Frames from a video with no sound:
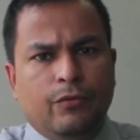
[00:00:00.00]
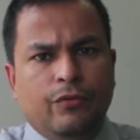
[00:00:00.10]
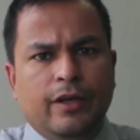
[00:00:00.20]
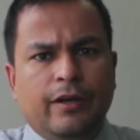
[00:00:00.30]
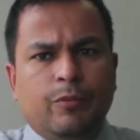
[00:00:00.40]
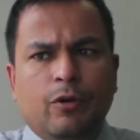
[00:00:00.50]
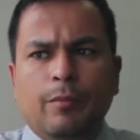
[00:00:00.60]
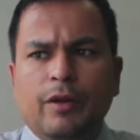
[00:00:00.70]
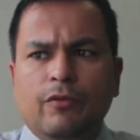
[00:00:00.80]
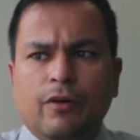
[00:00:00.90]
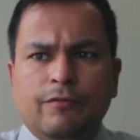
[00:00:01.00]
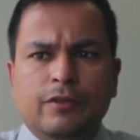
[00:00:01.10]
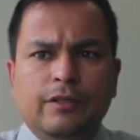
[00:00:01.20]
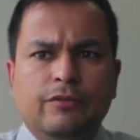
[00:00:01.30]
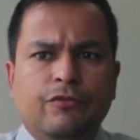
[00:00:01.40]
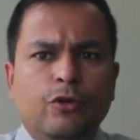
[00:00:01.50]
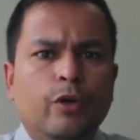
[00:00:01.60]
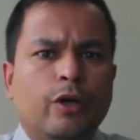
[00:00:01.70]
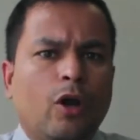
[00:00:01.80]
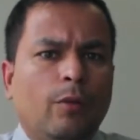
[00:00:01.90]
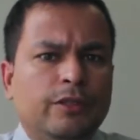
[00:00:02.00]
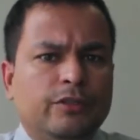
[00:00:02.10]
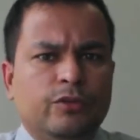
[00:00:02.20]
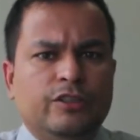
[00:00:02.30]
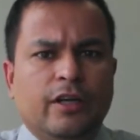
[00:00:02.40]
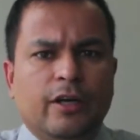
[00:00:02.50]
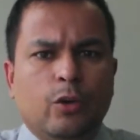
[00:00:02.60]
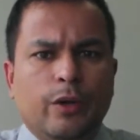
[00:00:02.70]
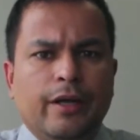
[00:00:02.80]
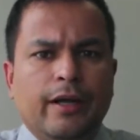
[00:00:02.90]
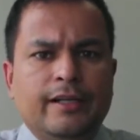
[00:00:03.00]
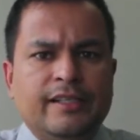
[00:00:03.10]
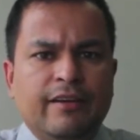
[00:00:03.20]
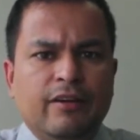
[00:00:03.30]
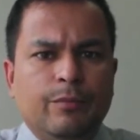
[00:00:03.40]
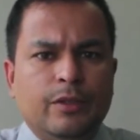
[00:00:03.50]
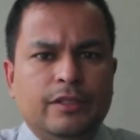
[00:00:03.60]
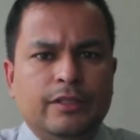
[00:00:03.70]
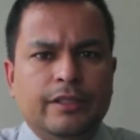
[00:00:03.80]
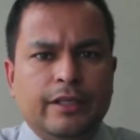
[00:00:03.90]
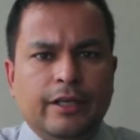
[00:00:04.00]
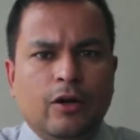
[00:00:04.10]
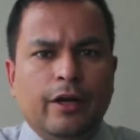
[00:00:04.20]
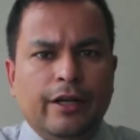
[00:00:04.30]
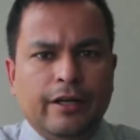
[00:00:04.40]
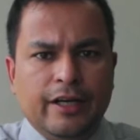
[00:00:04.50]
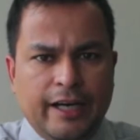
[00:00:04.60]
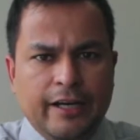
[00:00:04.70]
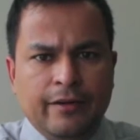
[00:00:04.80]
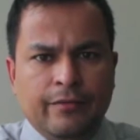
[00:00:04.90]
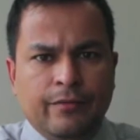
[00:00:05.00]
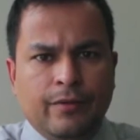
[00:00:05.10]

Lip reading: We are probably one of the few economies which are growing at 7% year-on-year rate,